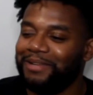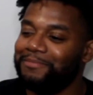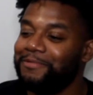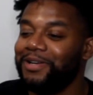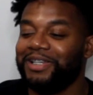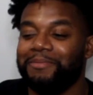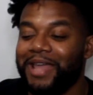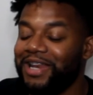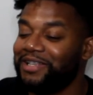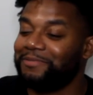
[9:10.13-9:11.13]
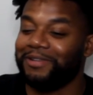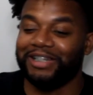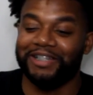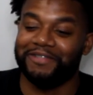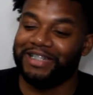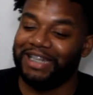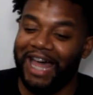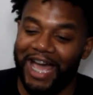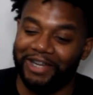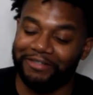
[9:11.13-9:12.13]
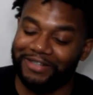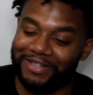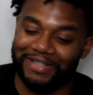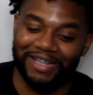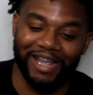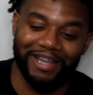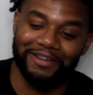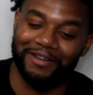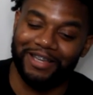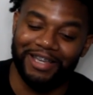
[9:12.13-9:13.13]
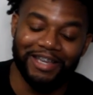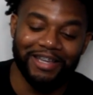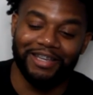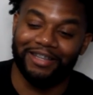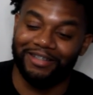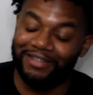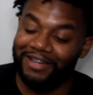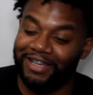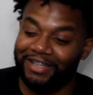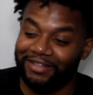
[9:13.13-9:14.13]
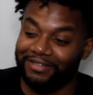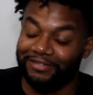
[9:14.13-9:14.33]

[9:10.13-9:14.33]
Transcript: The boy, man, just want to live his life. You know what I'm saying? He got the